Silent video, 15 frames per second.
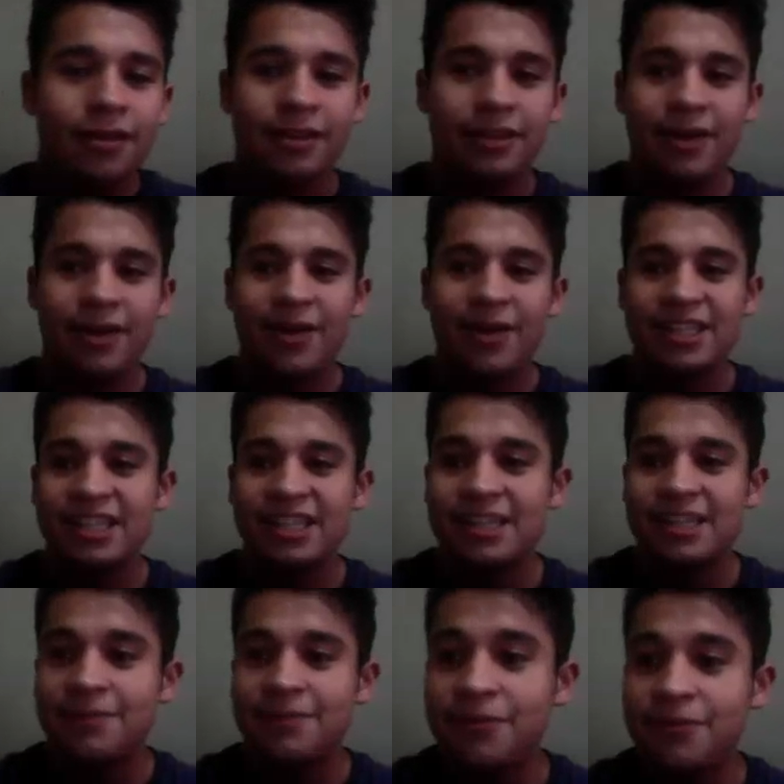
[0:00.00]
Now, as I
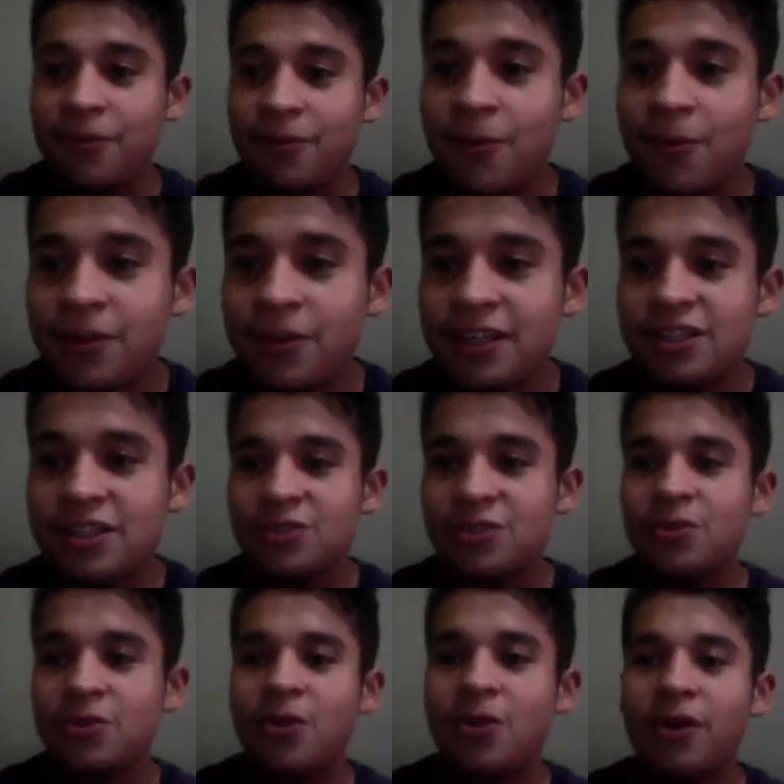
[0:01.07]
said before, these
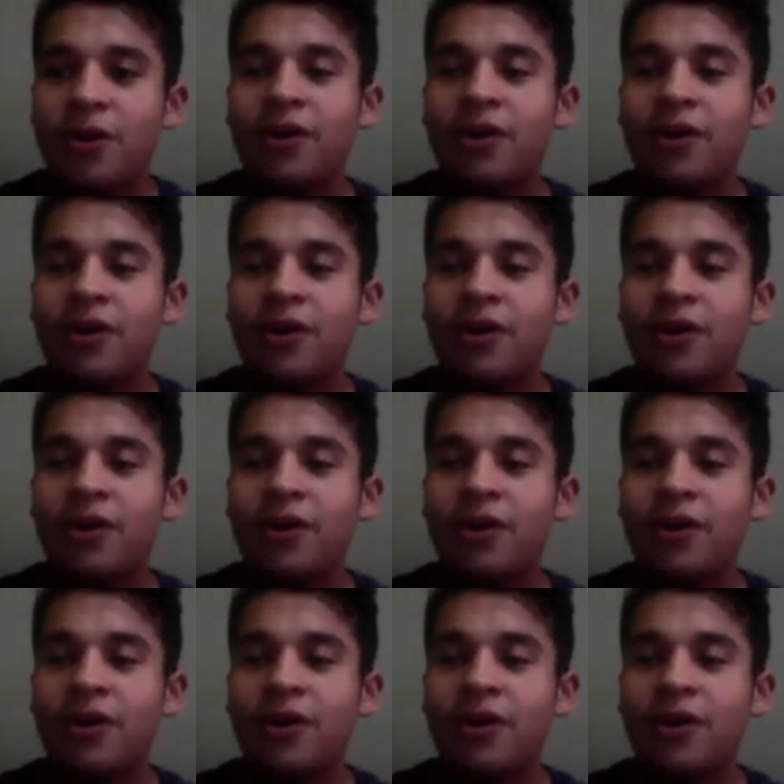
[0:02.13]
two